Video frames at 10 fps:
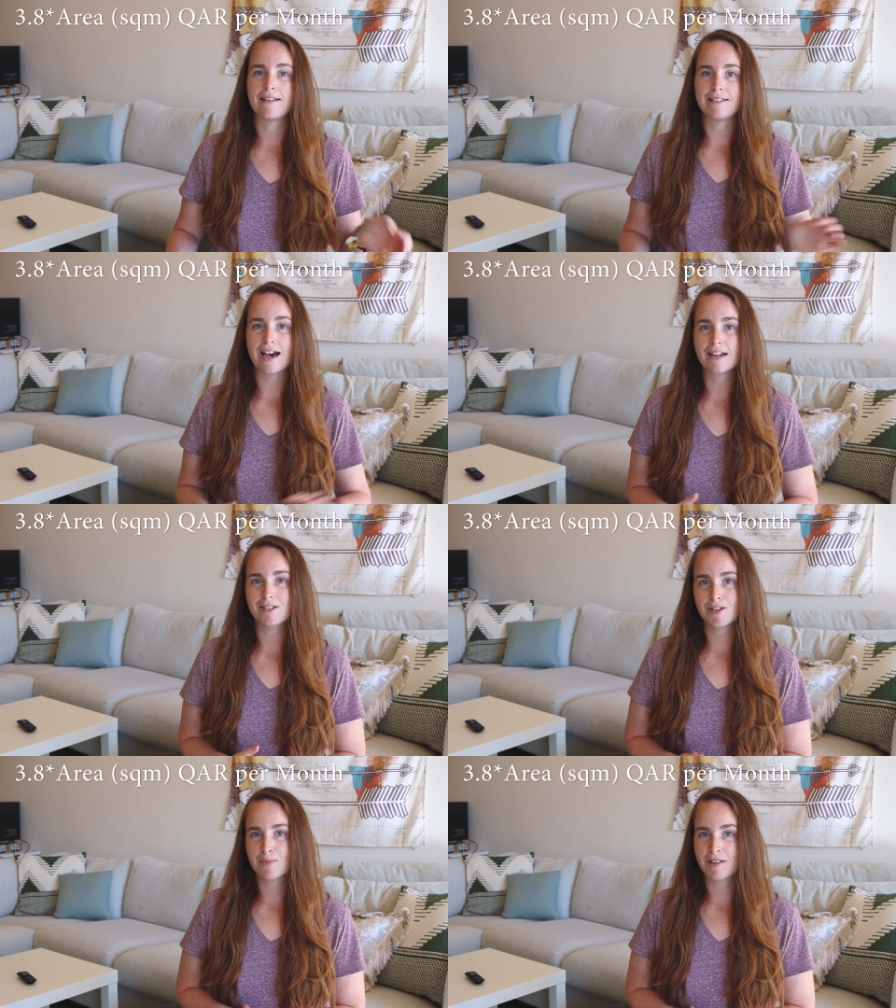That
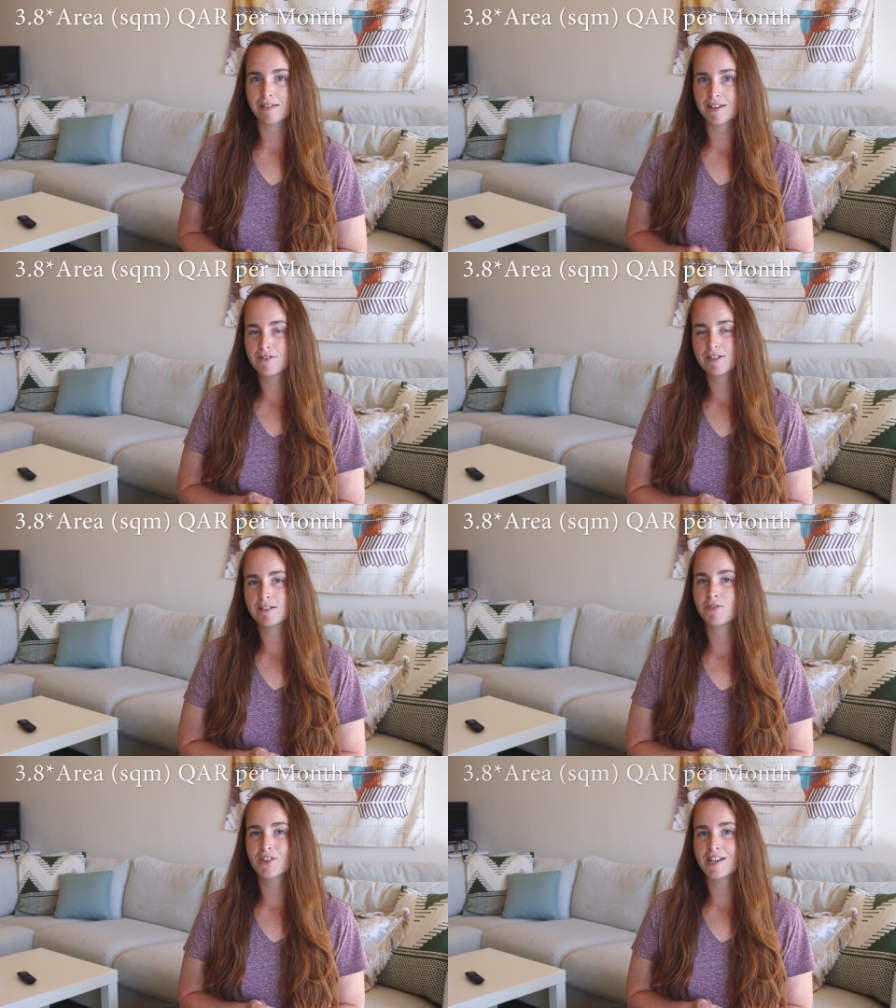is your monthly
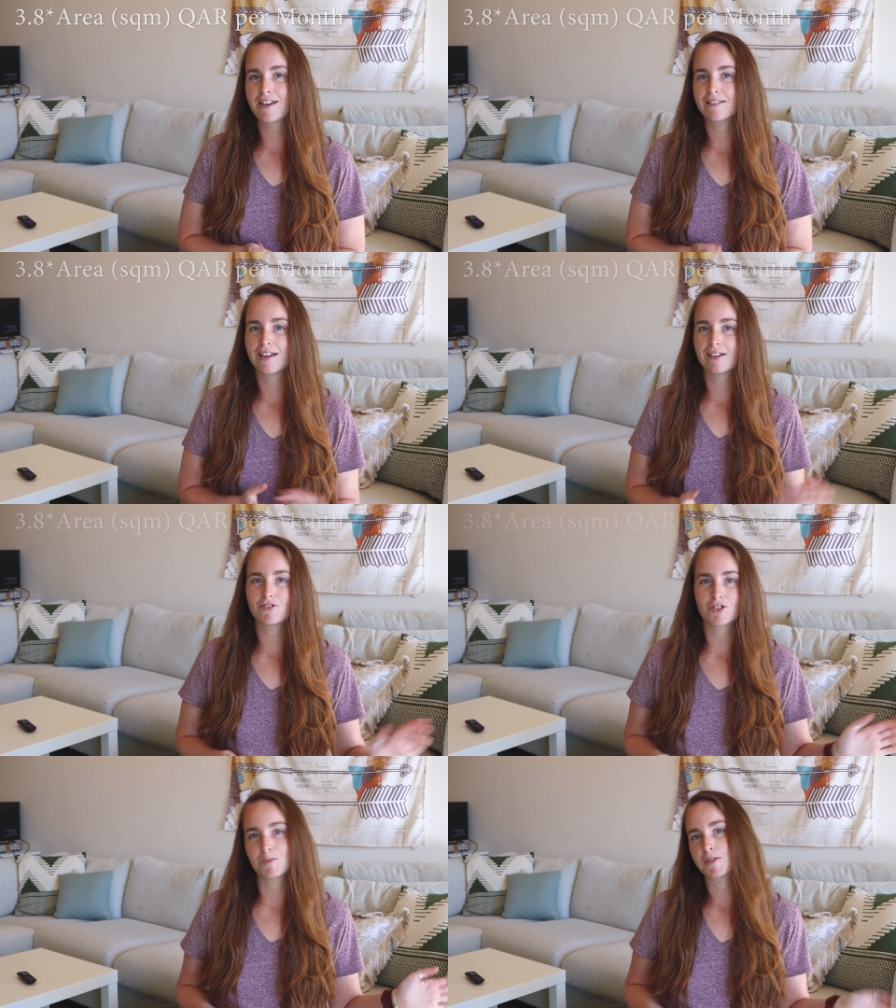usage fee, and then
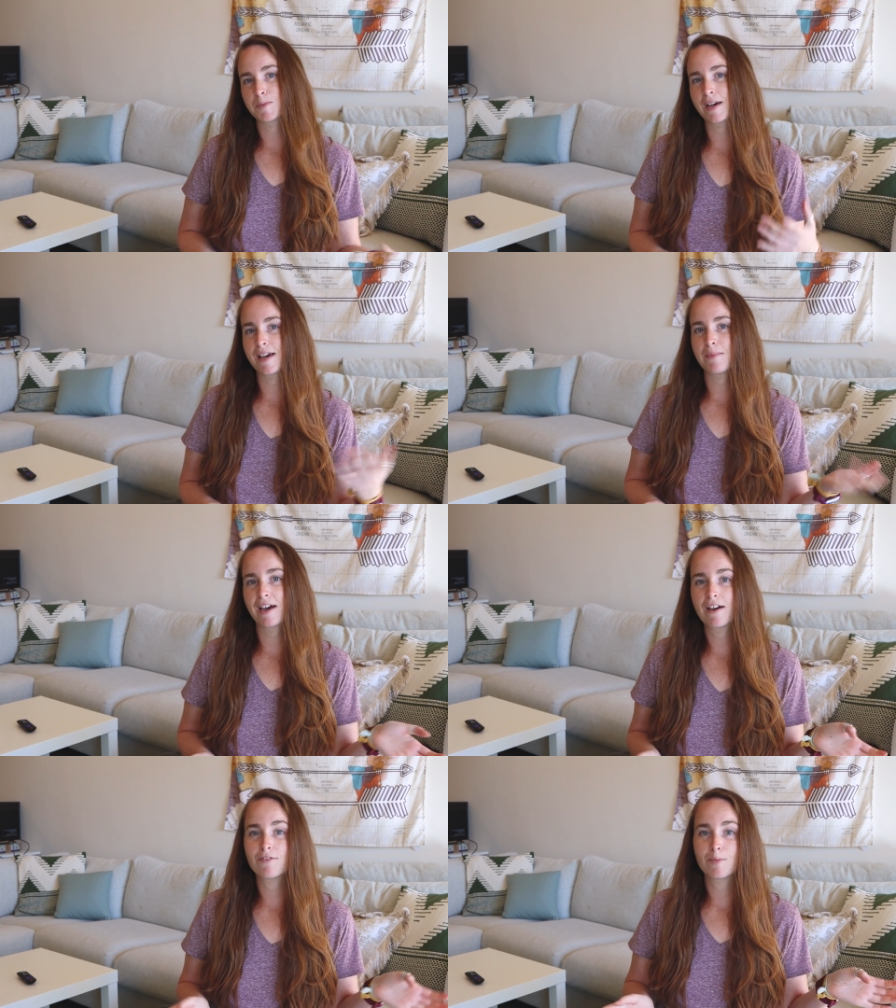just multiply it by
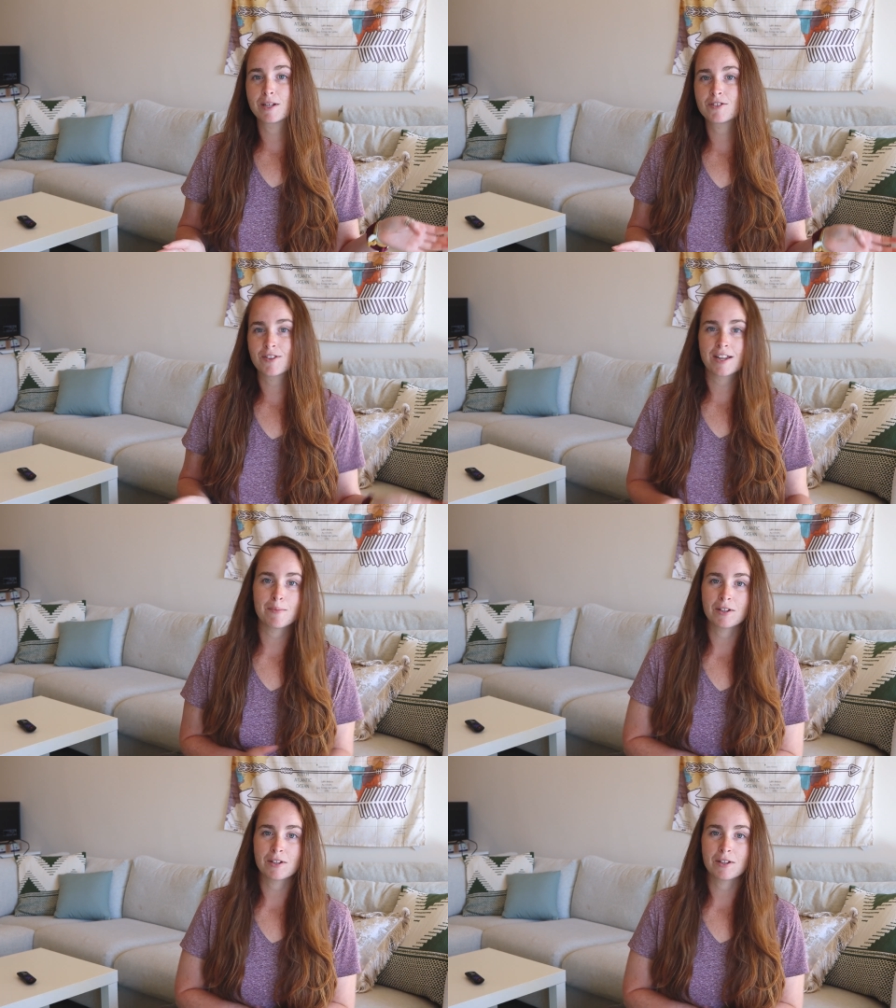however months you're getting